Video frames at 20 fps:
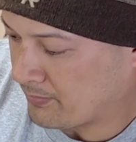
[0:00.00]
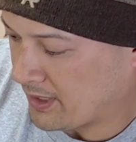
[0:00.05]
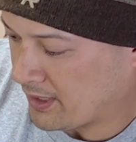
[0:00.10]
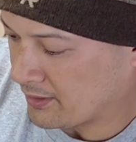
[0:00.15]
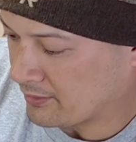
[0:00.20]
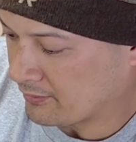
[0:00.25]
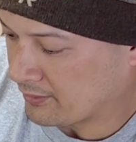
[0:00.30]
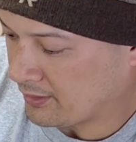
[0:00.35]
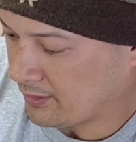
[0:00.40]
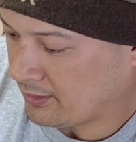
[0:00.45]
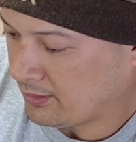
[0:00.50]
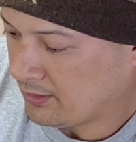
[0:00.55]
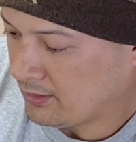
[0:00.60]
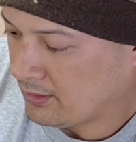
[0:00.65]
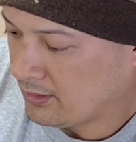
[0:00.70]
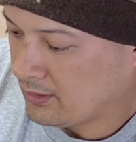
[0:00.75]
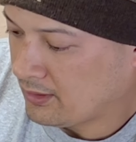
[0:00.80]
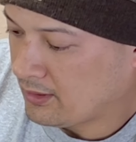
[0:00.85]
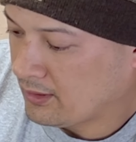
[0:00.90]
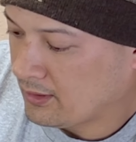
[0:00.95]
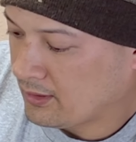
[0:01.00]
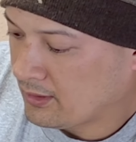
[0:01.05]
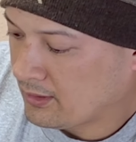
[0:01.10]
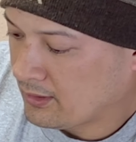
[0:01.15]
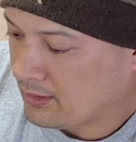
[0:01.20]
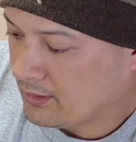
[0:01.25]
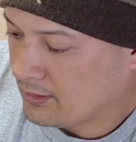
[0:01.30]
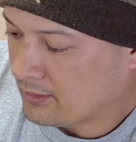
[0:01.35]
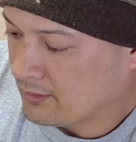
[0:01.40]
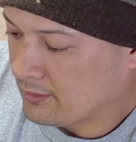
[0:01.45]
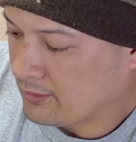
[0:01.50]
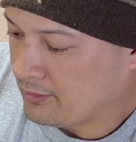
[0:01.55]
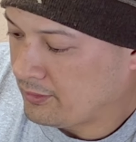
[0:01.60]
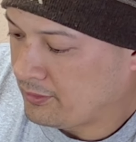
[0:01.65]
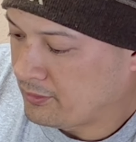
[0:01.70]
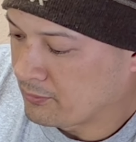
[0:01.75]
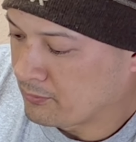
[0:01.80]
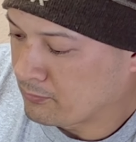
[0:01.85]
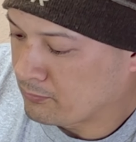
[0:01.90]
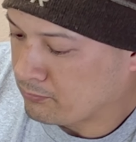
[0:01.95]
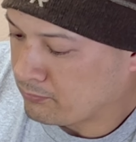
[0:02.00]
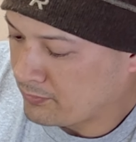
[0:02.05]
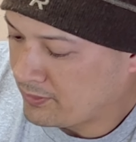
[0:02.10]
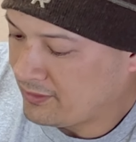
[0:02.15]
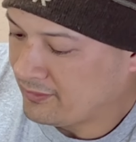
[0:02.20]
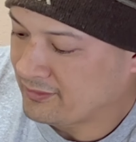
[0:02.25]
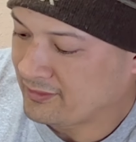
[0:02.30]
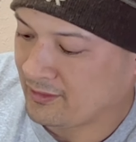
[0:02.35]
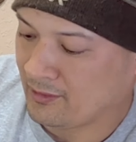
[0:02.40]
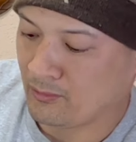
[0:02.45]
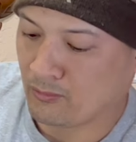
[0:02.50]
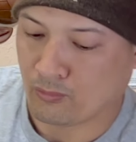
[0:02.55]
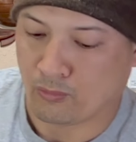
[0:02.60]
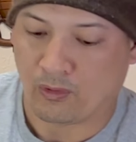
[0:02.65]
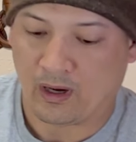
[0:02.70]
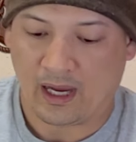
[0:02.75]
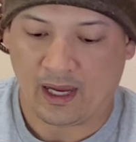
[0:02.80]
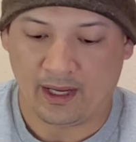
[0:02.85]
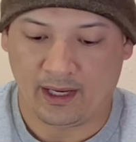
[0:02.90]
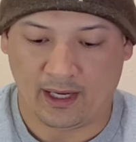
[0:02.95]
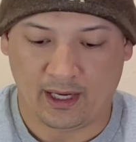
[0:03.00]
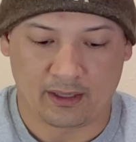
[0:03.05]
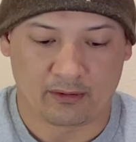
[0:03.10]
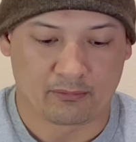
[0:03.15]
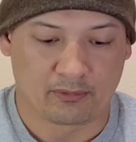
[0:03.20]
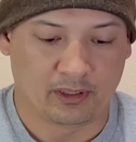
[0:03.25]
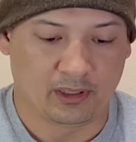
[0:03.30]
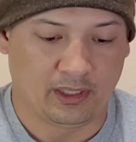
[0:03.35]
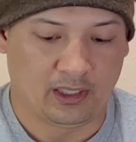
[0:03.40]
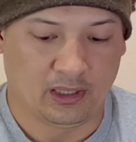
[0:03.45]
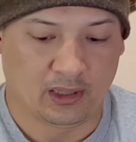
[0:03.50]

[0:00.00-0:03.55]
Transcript: battery the reason why I really